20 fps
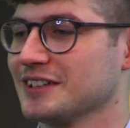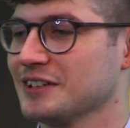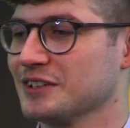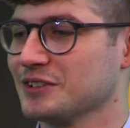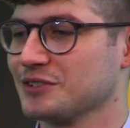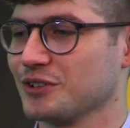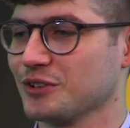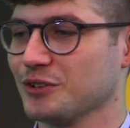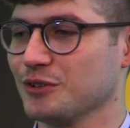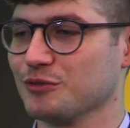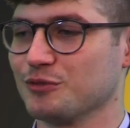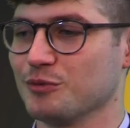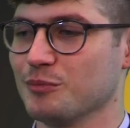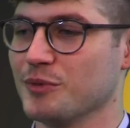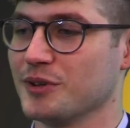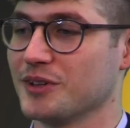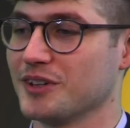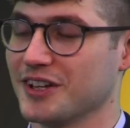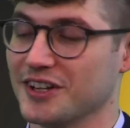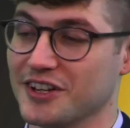So, from
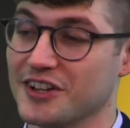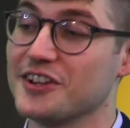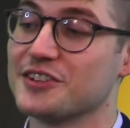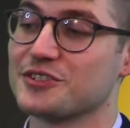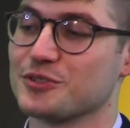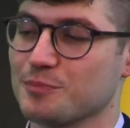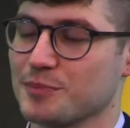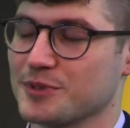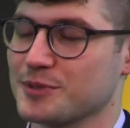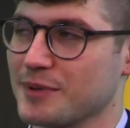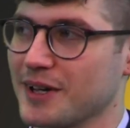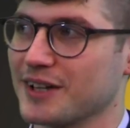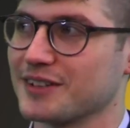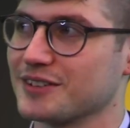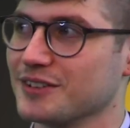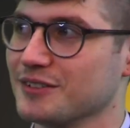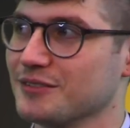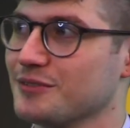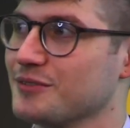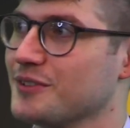an initial
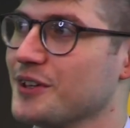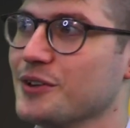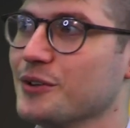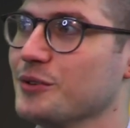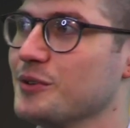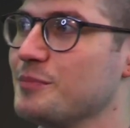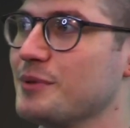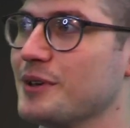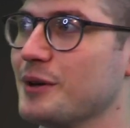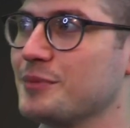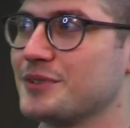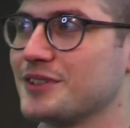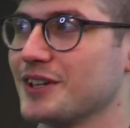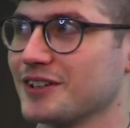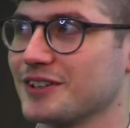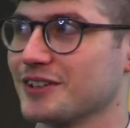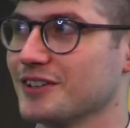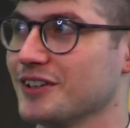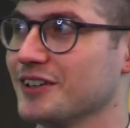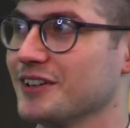perspective, they don't appear
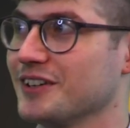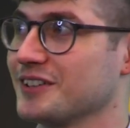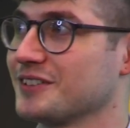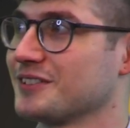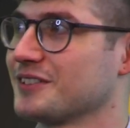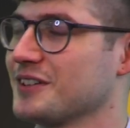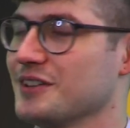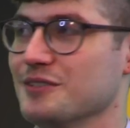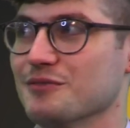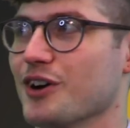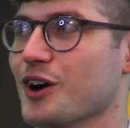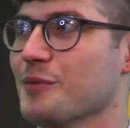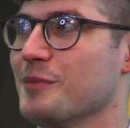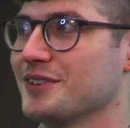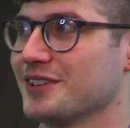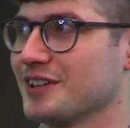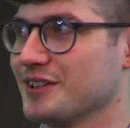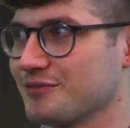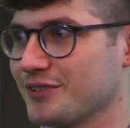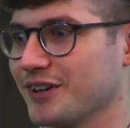particularly
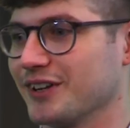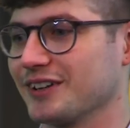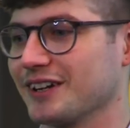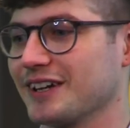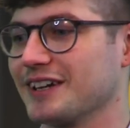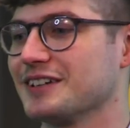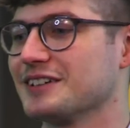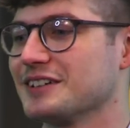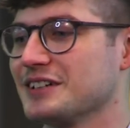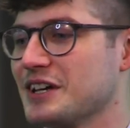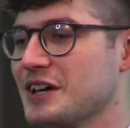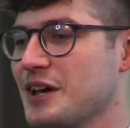environmentally friendly,